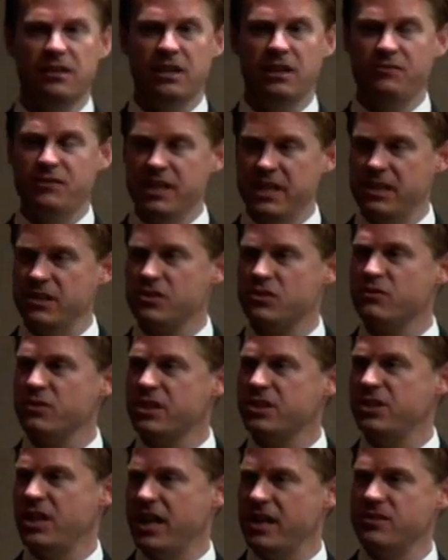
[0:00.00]
If the
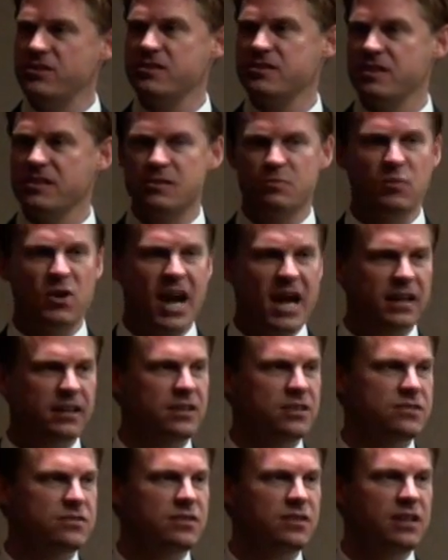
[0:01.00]
industry changes its
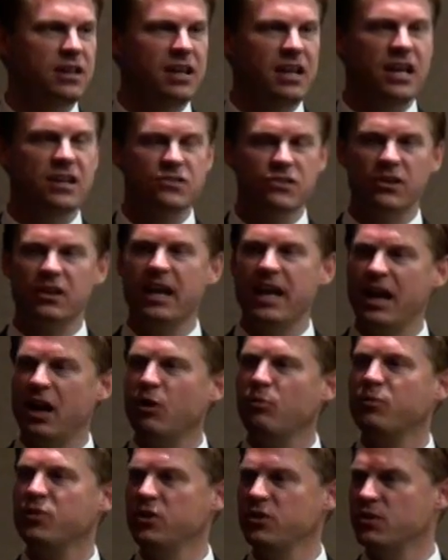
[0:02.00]
practice, it's going to
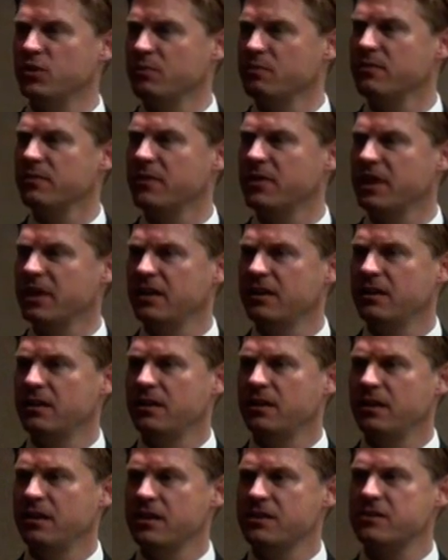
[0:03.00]
help you.
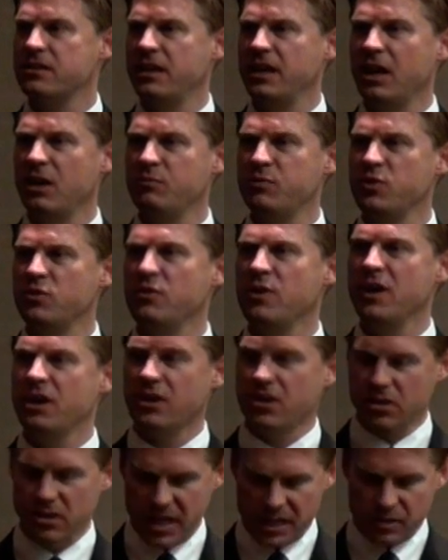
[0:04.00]
It's going to help you
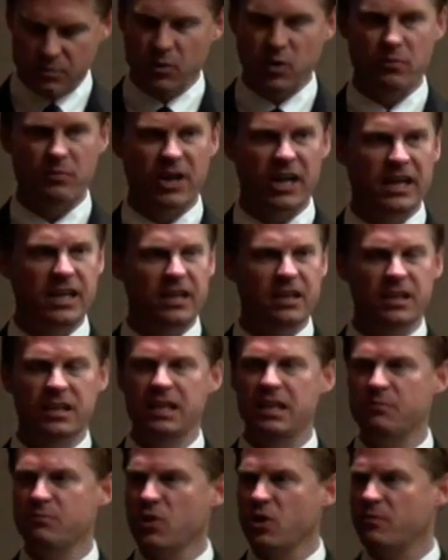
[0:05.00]
collect more money,
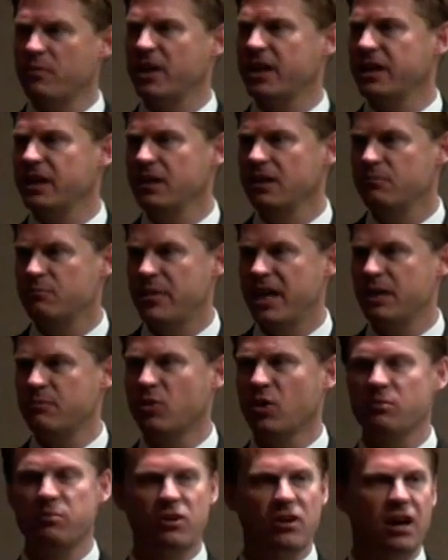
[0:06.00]
keep more money, make
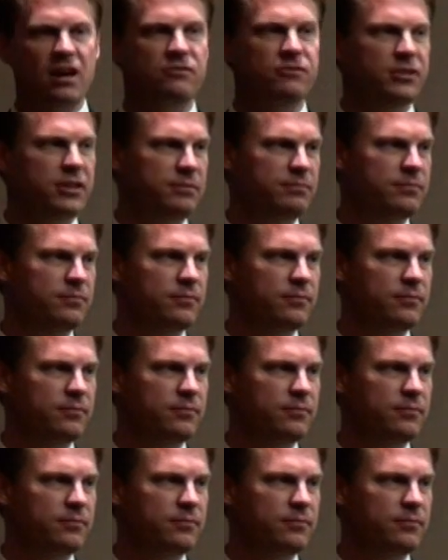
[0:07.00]
more profit.